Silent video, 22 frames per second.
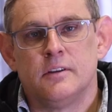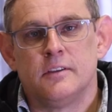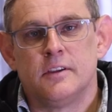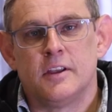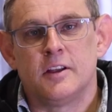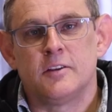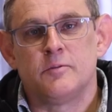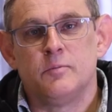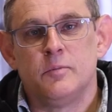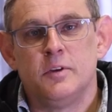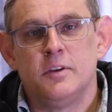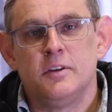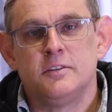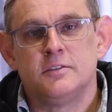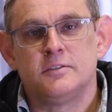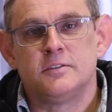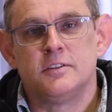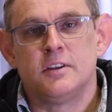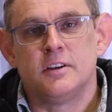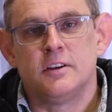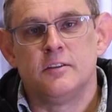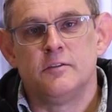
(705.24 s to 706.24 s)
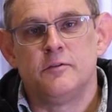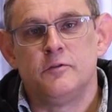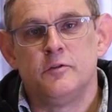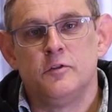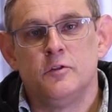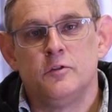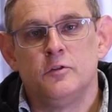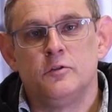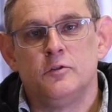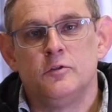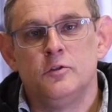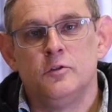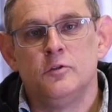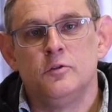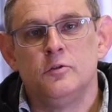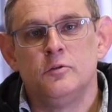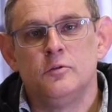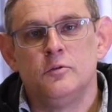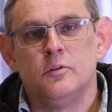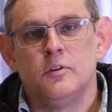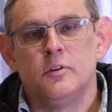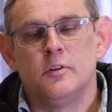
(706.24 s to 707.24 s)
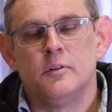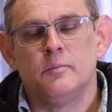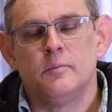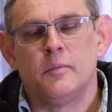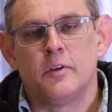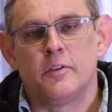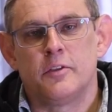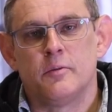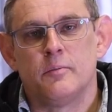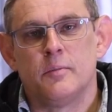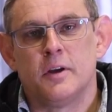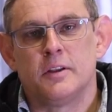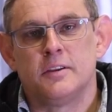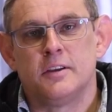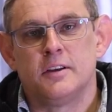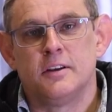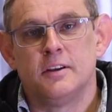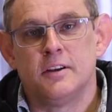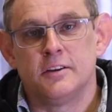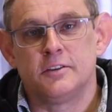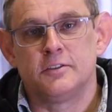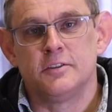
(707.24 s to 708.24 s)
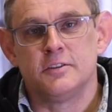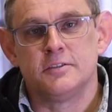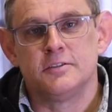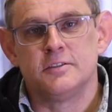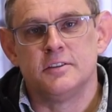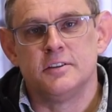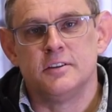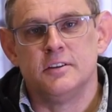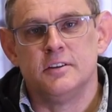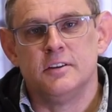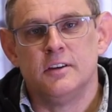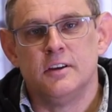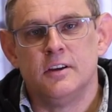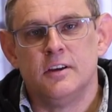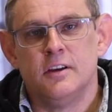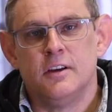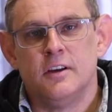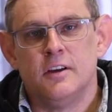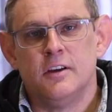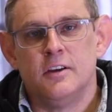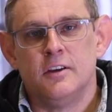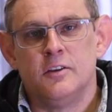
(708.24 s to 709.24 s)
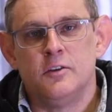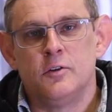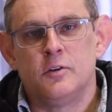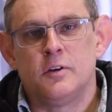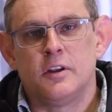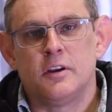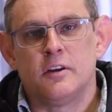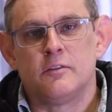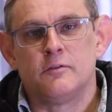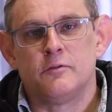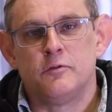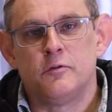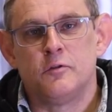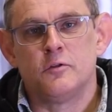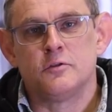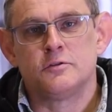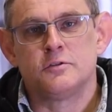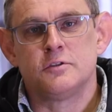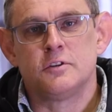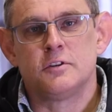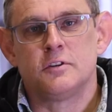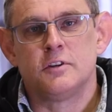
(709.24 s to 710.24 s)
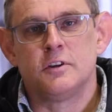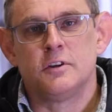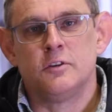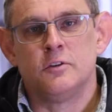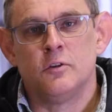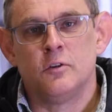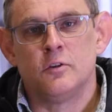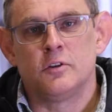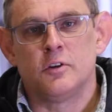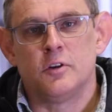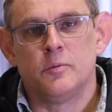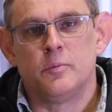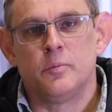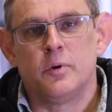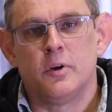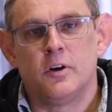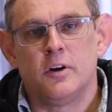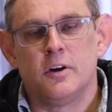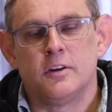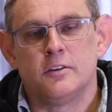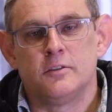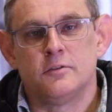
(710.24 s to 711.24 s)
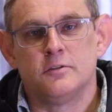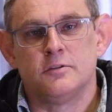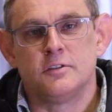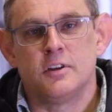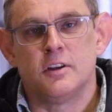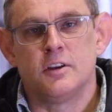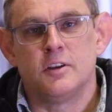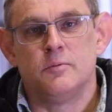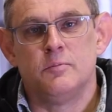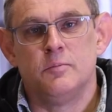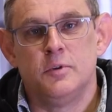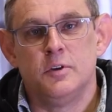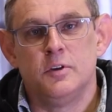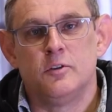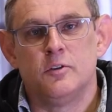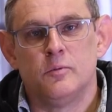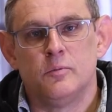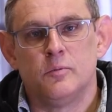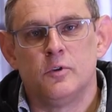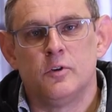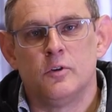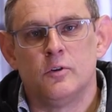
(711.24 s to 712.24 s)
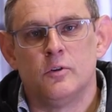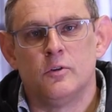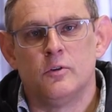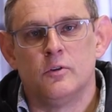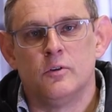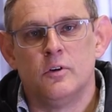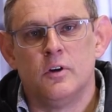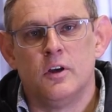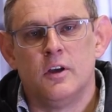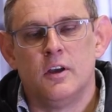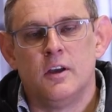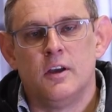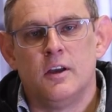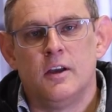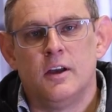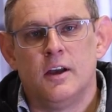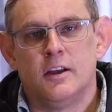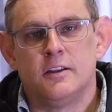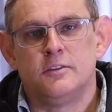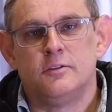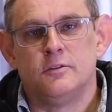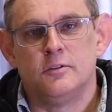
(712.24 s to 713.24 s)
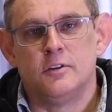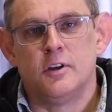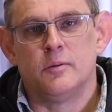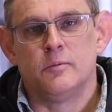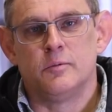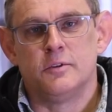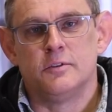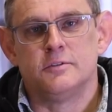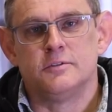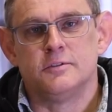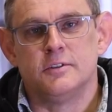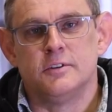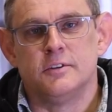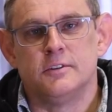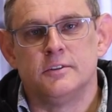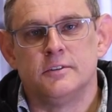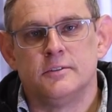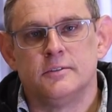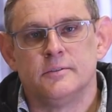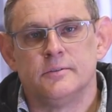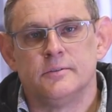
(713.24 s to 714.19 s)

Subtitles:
That means that if you do mathematic literacy, you can unfortunately not apply to study BCom Law at UWC.